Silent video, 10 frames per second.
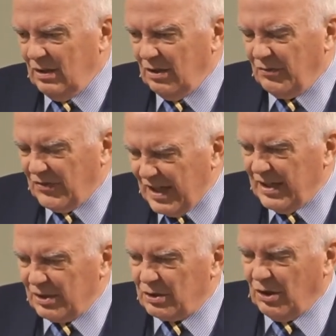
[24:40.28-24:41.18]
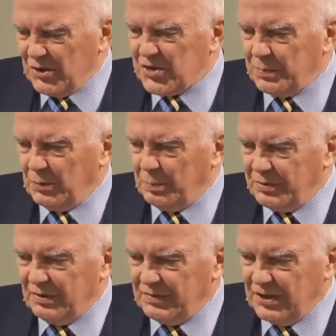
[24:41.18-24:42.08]
of their gospel
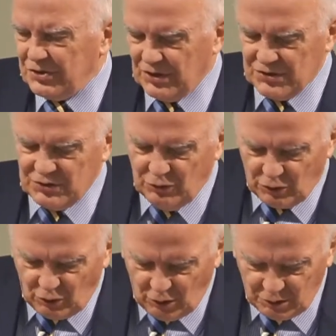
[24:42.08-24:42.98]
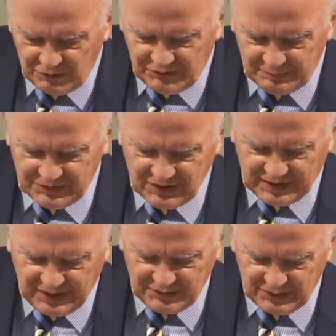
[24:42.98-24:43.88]
privileges, nor all of them
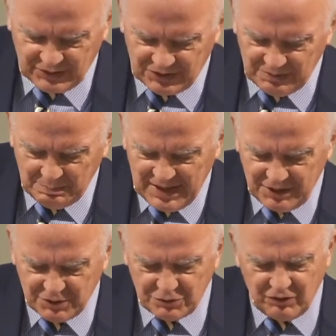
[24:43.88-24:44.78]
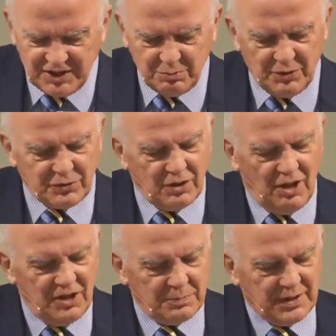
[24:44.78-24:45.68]
together, can make us right with
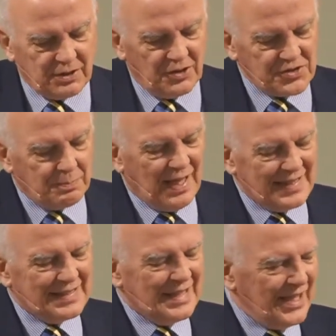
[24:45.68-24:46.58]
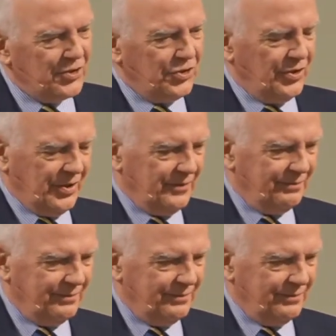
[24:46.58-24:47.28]
God, because by nature,